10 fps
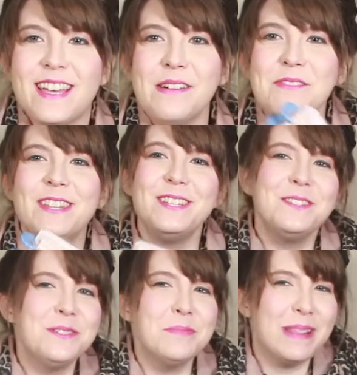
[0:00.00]
Time for the
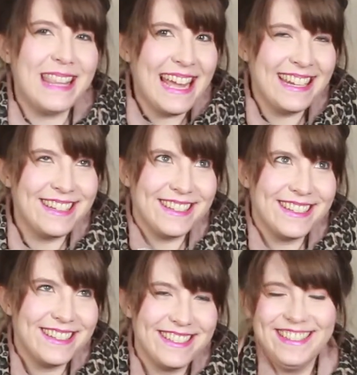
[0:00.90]
new
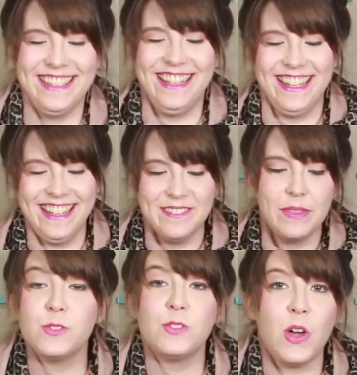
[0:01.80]
planner.
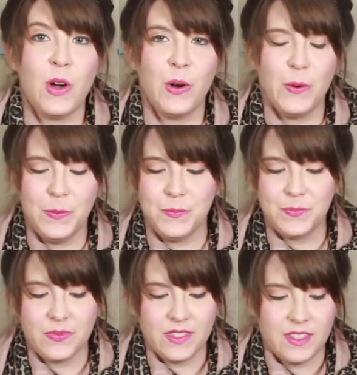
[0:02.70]
So,
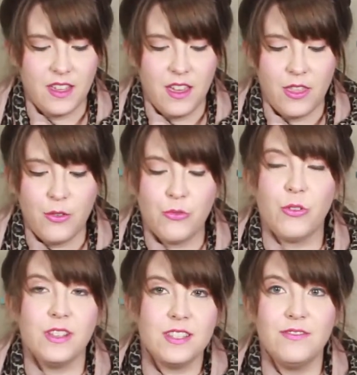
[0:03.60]
the
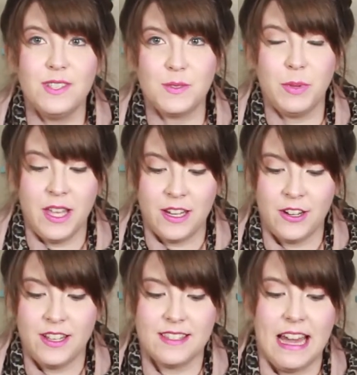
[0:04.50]
front of this
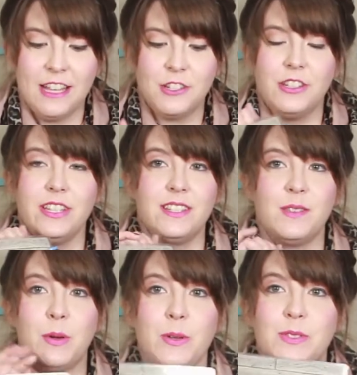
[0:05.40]
planner is actually
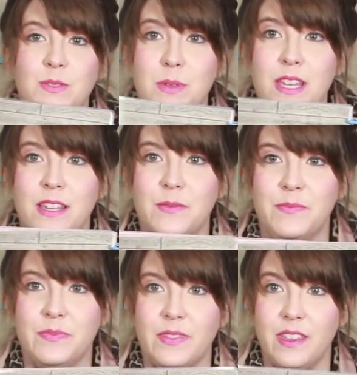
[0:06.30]
supposed to be
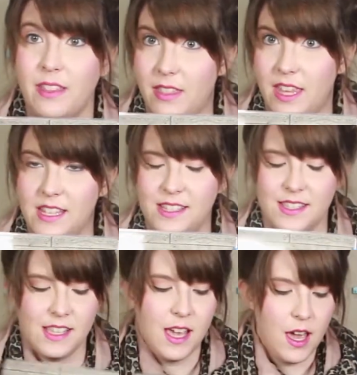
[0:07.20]

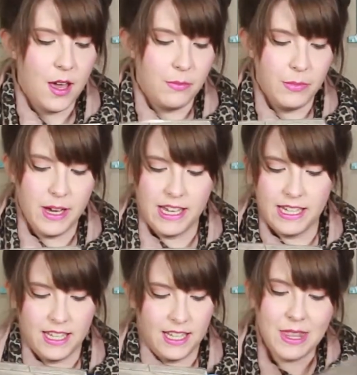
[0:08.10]
this,
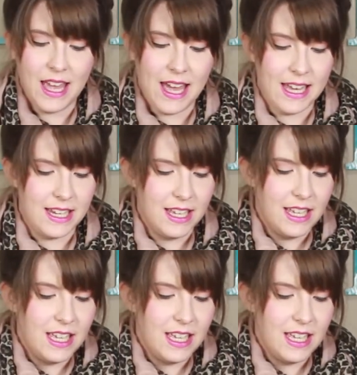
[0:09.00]
but they had